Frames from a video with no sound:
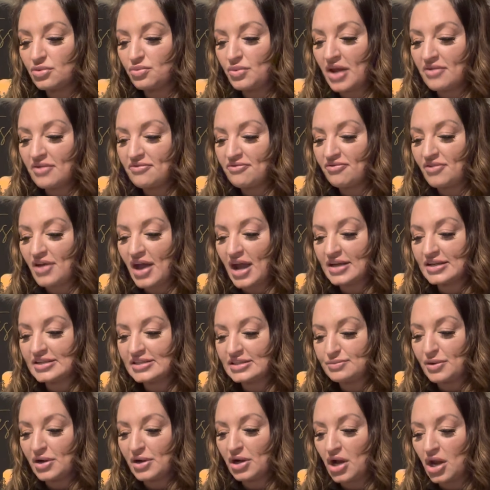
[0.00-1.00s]
red flag
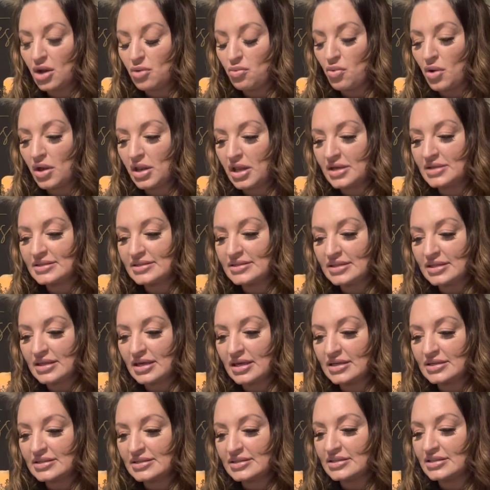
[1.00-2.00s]
spirit. What is this?